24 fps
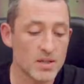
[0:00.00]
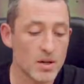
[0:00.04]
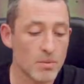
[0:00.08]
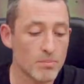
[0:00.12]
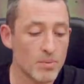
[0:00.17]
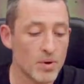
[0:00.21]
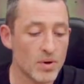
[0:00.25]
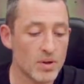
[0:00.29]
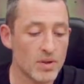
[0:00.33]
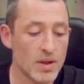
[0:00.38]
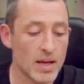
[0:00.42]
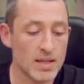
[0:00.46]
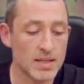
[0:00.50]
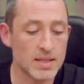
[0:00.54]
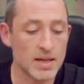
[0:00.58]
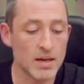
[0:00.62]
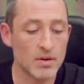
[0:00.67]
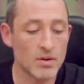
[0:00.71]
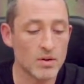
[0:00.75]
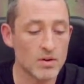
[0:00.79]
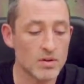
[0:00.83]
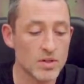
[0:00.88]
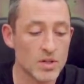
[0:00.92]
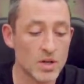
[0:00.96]
not put that
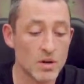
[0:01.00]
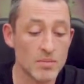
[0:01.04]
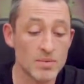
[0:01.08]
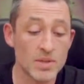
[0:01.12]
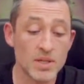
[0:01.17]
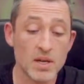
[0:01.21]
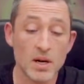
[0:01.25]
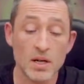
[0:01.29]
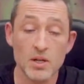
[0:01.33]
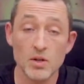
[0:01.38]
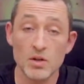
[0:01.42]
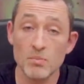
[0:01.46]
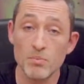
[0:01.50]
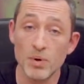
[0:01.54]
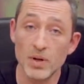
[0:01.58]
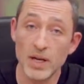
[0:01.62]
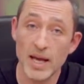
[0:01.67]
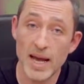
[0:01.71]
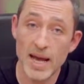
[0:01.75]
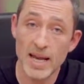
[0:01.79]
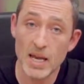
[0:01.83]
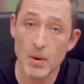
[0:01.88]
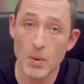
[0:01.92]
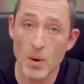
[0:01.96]
down on Tom's card. You can put
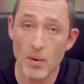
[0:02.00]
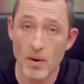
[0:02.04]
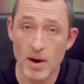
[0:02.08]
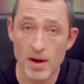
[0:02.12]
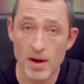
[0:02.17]
it anywhere